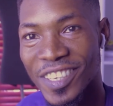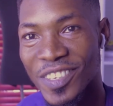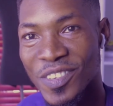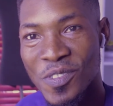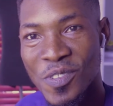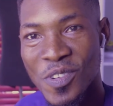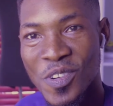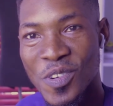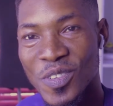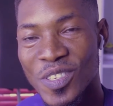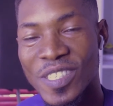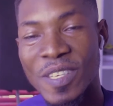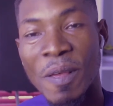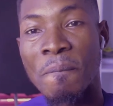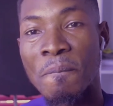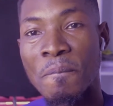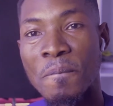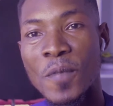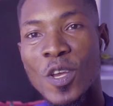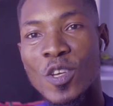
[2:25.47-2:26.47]
Who knows?
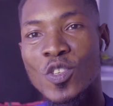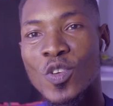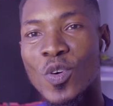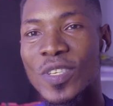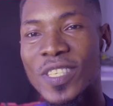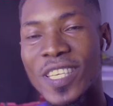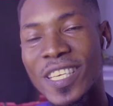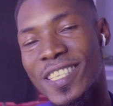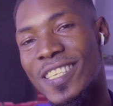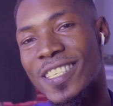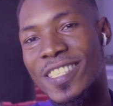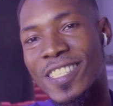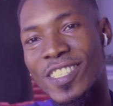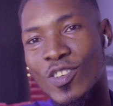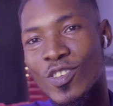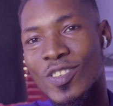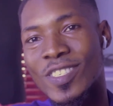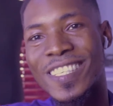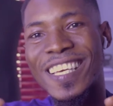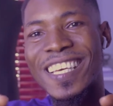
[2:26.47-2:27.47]
So this is
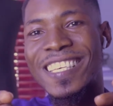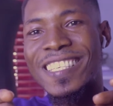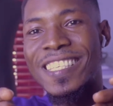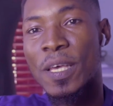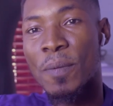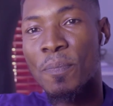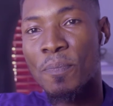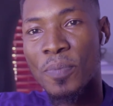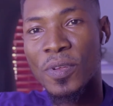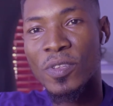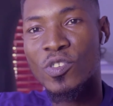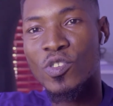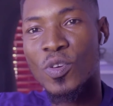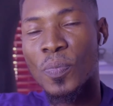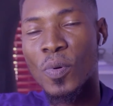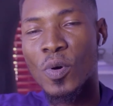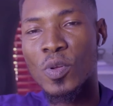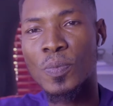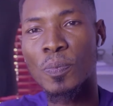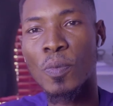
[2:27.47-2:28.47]
just a separate
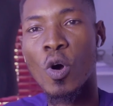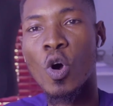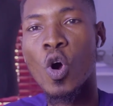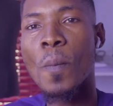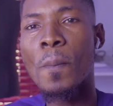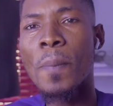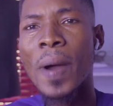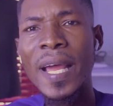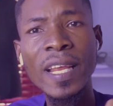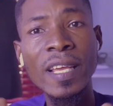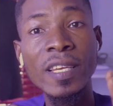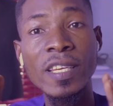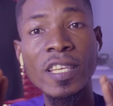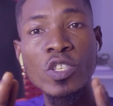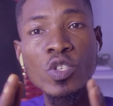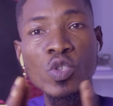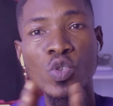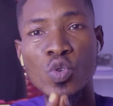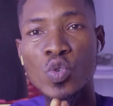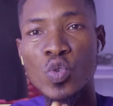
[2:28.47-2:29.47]
report, but combining
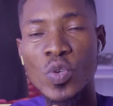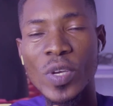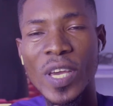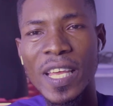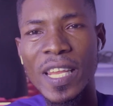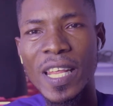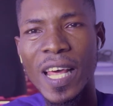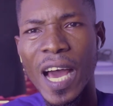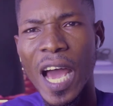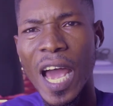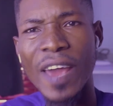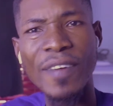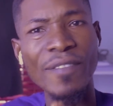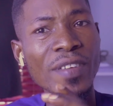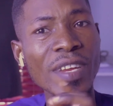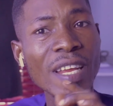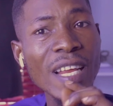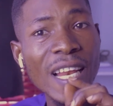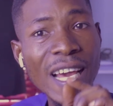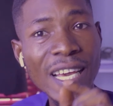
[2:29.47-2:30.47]
these two together, I
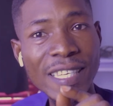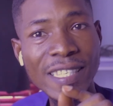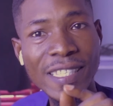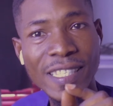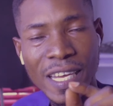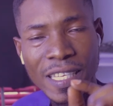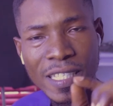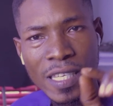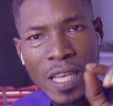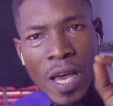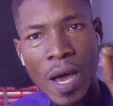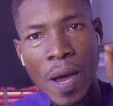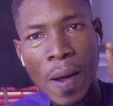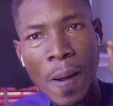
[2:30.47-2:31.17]
realized that